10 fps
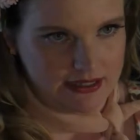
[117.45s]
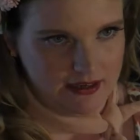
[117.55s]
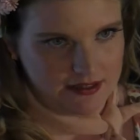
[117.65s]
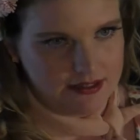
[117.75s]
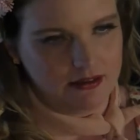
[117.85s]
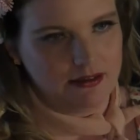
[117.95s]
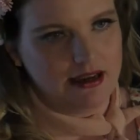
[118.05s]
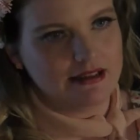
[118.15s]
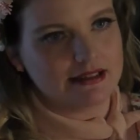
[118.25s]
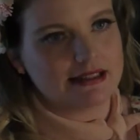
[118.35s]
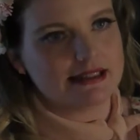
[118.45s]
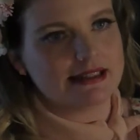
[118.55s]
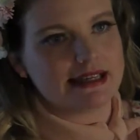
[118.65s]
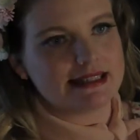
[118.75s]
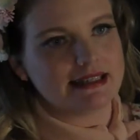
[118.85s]
counsellor, and
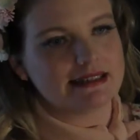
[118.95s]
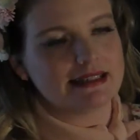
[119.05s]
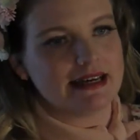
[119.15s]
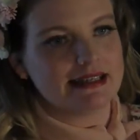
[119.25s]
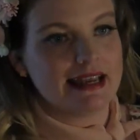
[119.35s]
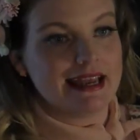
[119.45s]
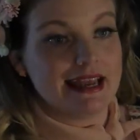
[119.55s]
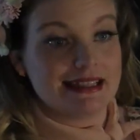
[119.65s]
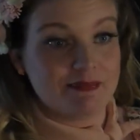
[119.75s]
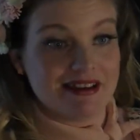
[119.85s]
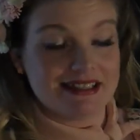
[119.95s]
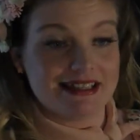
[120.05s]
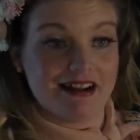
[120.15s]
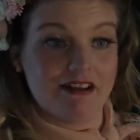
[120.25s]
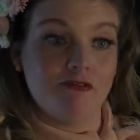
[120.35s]
they said that it's best
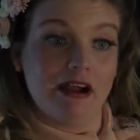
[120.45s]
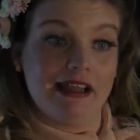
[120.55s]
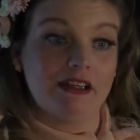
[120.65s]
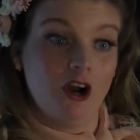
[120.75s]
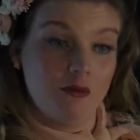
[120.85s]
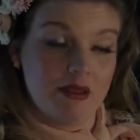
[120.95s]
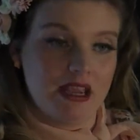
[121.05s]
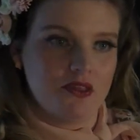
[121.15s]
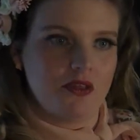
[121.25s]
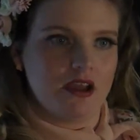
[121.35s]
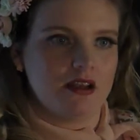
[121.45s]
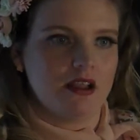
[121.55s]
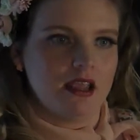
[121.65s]
that I find a hobby that